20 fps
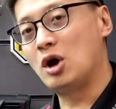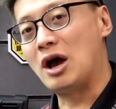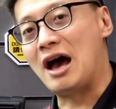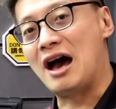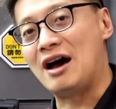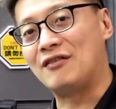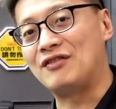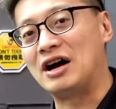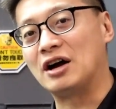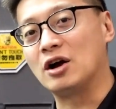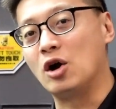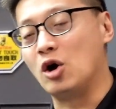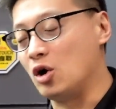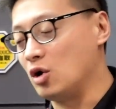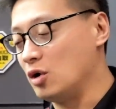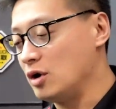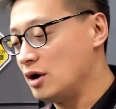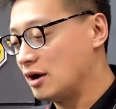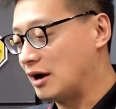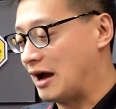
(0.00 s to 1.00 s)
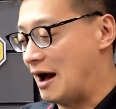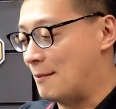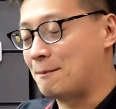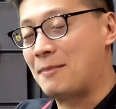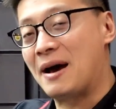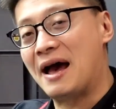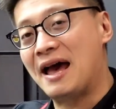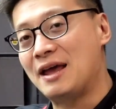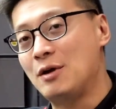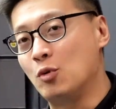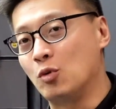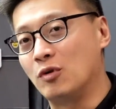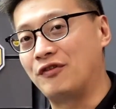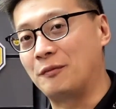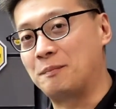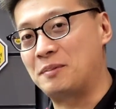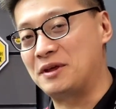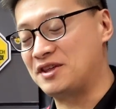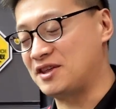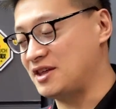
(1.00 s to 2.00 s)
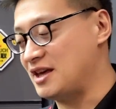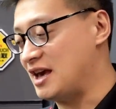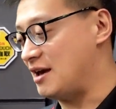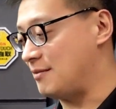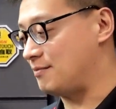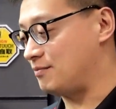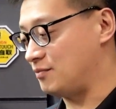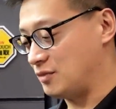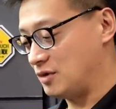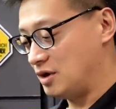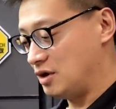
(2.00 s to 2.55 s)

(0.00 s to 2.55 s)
Avalon combined with BCM.